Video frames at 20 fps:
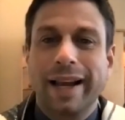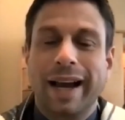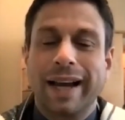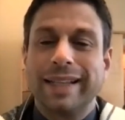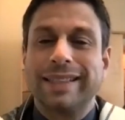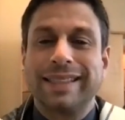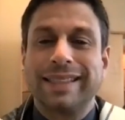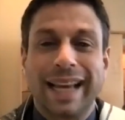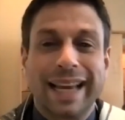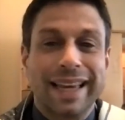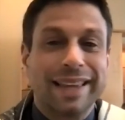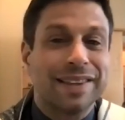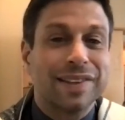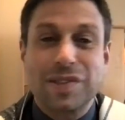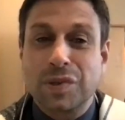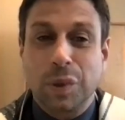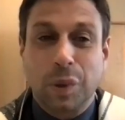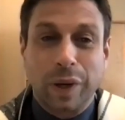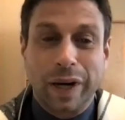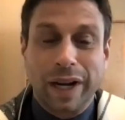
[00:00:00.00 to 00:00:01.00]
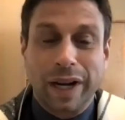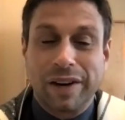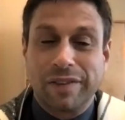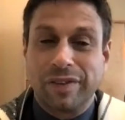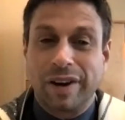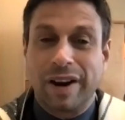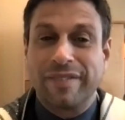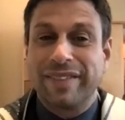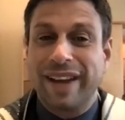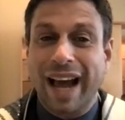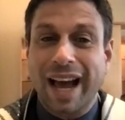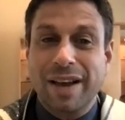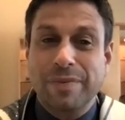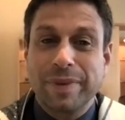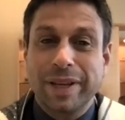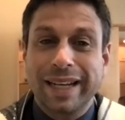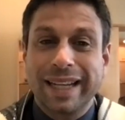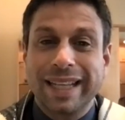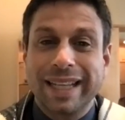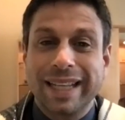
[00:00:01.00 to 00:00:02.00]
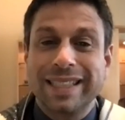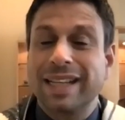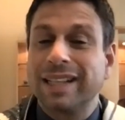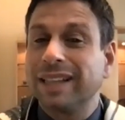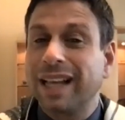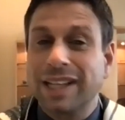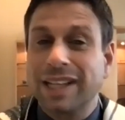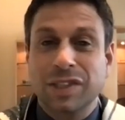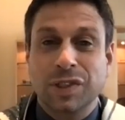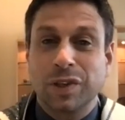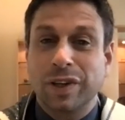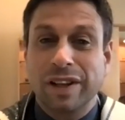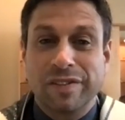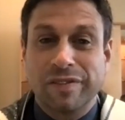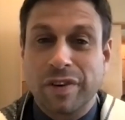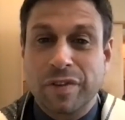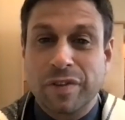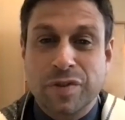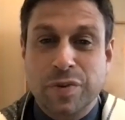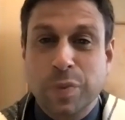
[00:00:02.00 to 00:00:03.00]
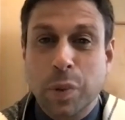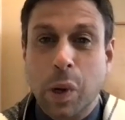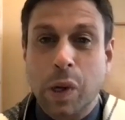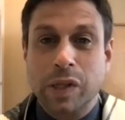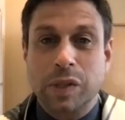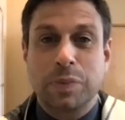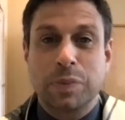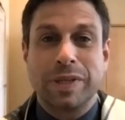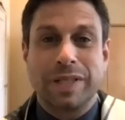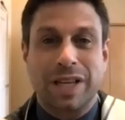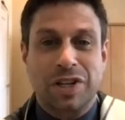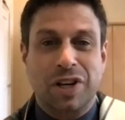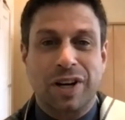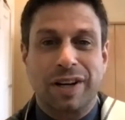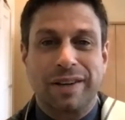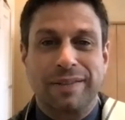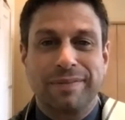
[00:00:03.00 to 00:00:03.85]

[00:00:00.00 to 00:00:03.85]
I say the story of Rav Nachman is illustrative of Shmuel's position.